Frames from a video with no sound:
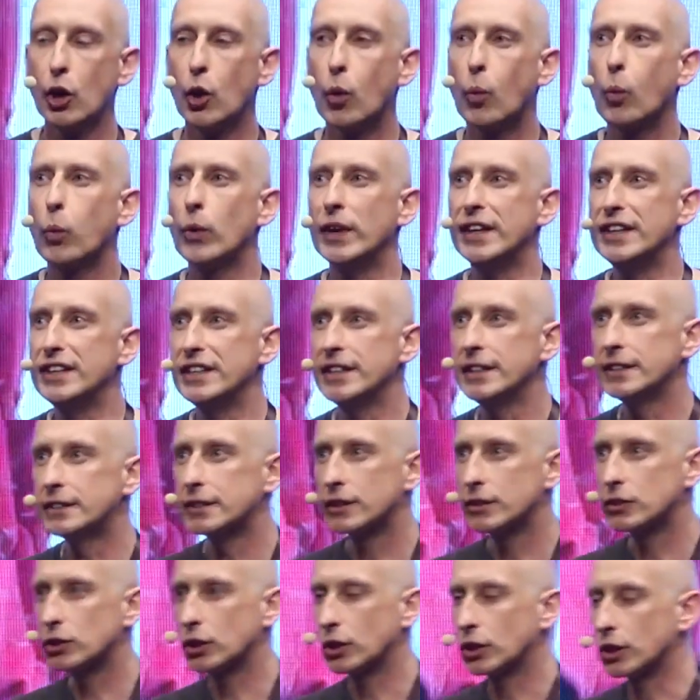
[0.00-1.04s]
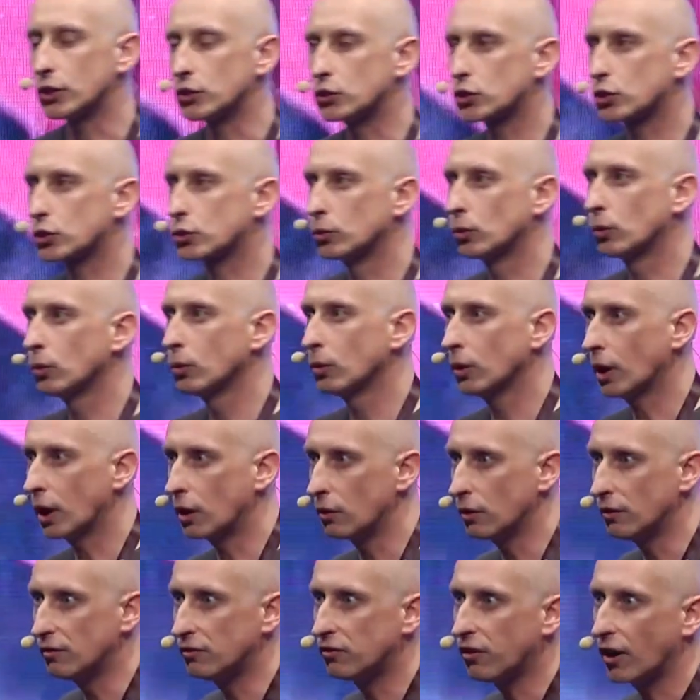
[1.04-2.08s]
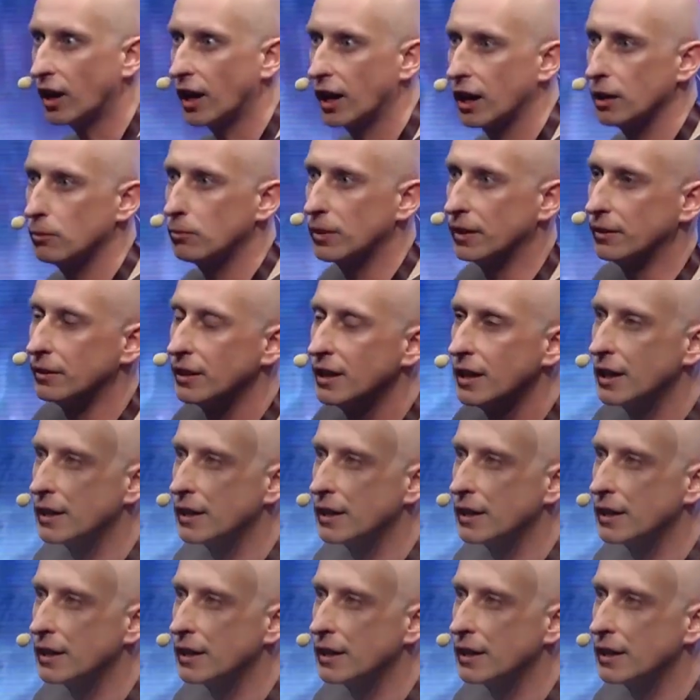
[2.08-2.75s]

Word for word: We need to control our environment.